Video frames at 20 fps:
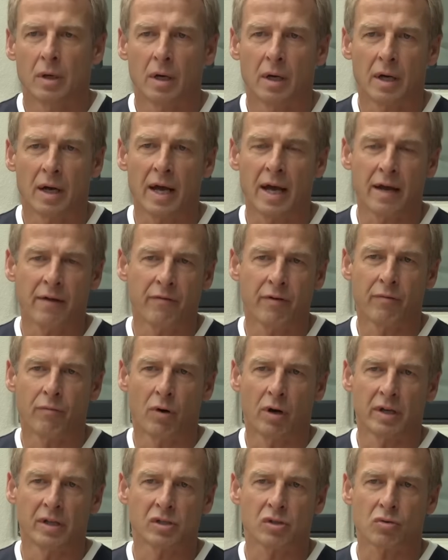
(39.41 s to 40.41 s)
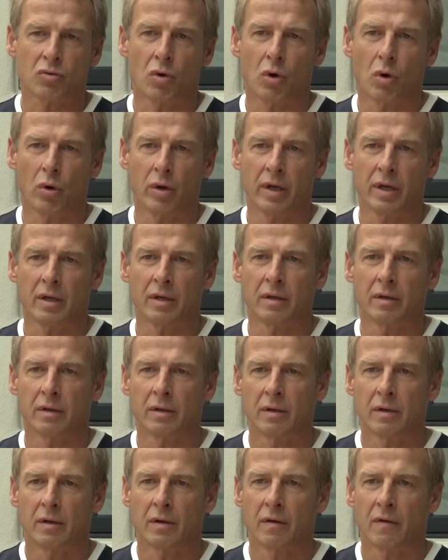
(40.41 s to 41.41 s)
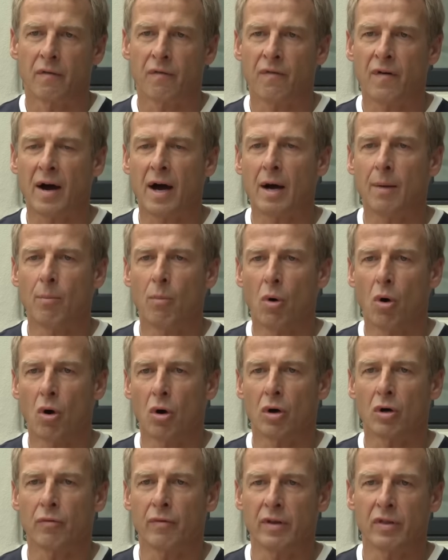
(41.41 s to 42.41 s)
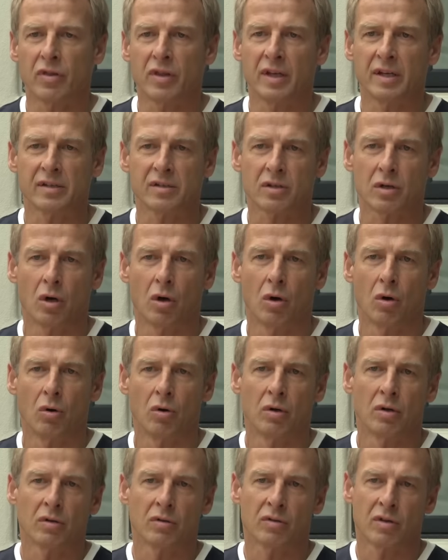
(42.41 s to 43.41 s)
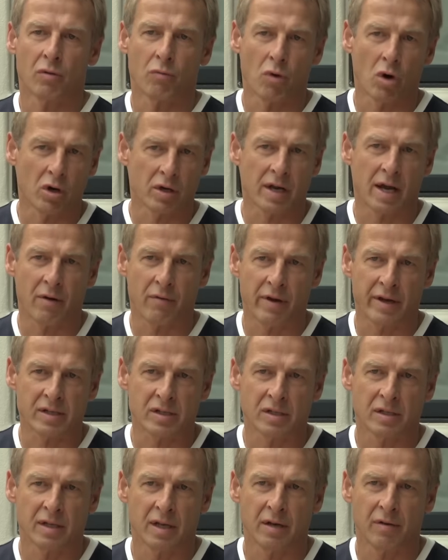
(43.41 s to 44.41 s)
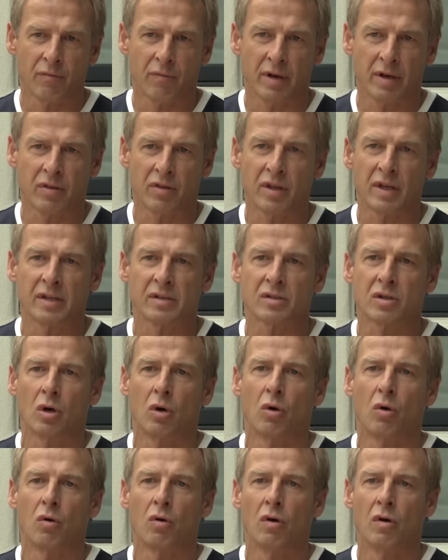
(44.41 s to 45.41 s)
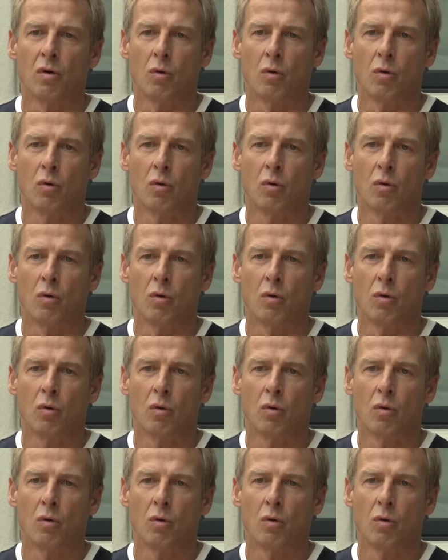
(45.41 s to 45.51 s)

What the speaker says: everyone is growing far more when things go the wrong direction than when things go